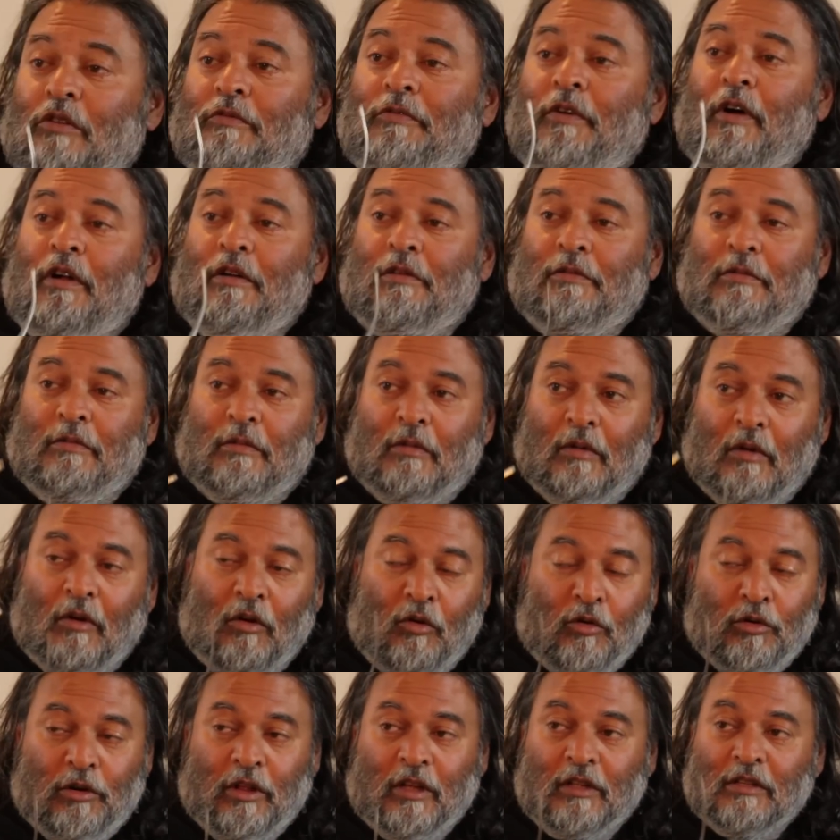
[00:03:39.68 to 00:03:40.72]
of our
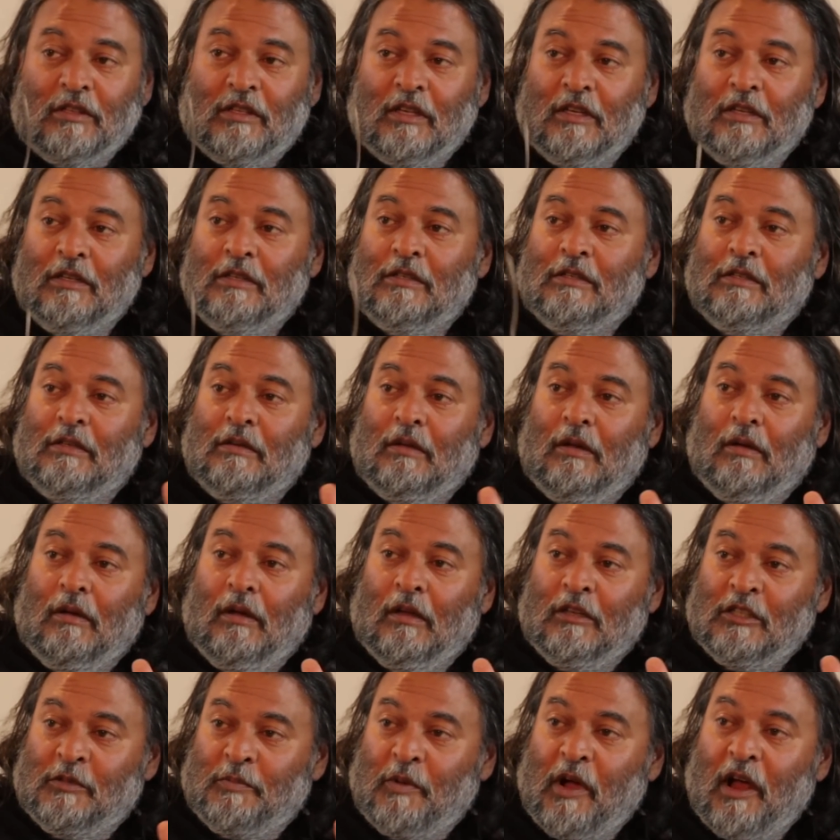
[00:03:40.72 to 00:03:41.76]
audience is
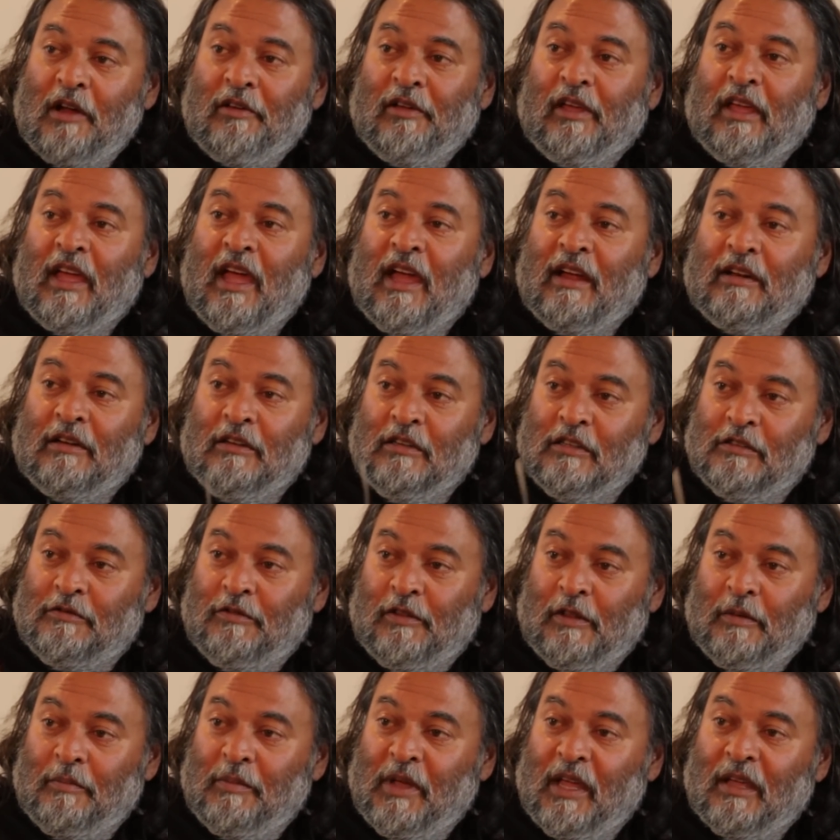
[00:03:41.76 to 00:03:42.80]
aspiring actors,
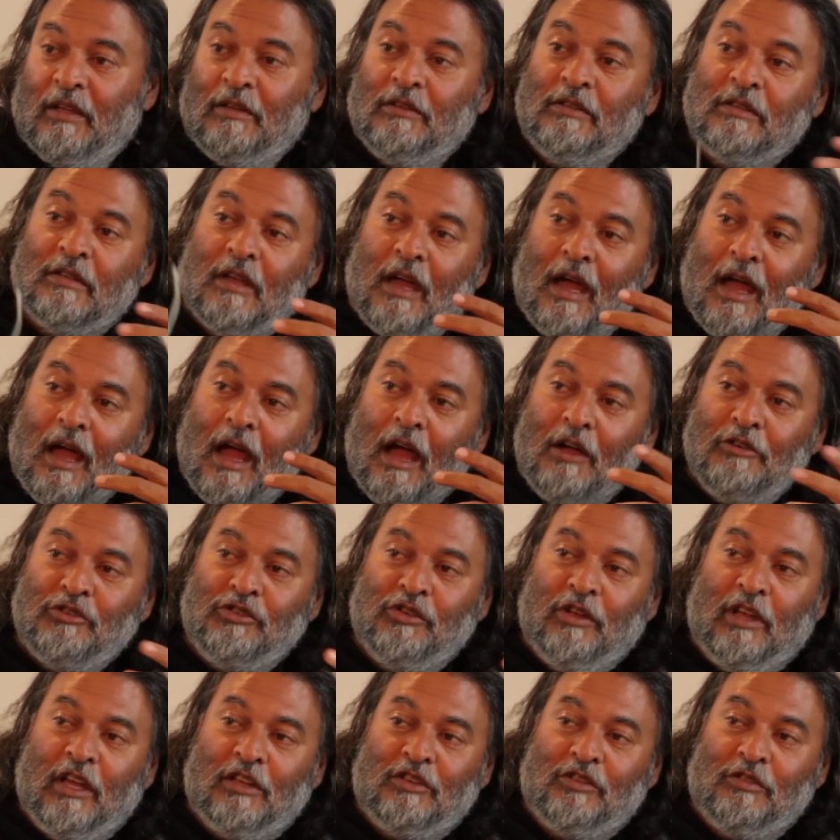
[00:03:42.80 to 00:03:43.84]
filmmakers. How'd
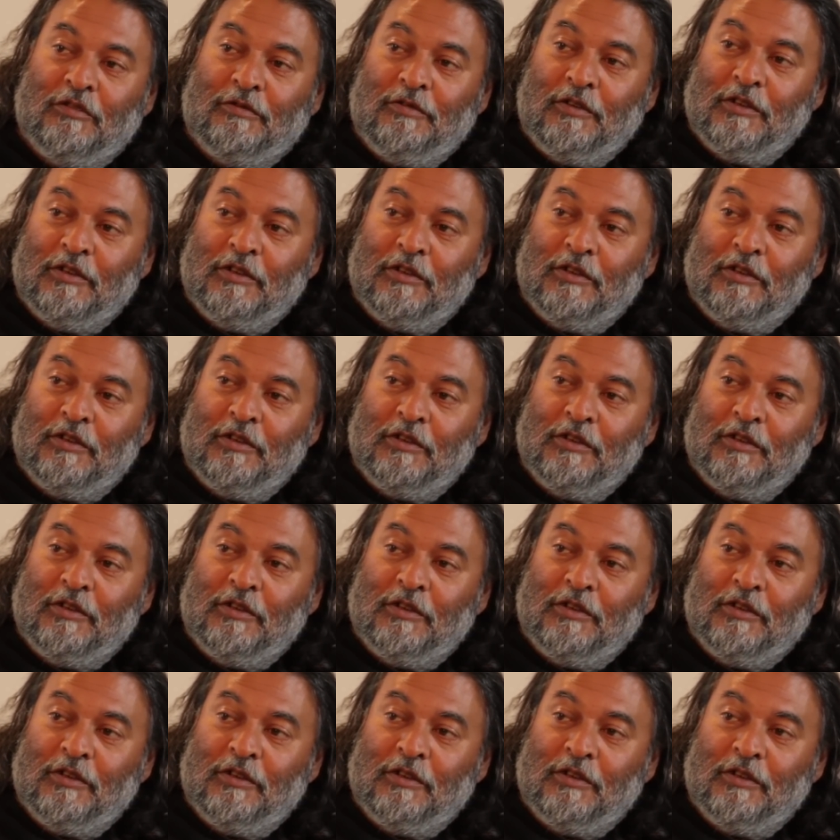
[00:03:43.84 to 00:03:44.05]
you get your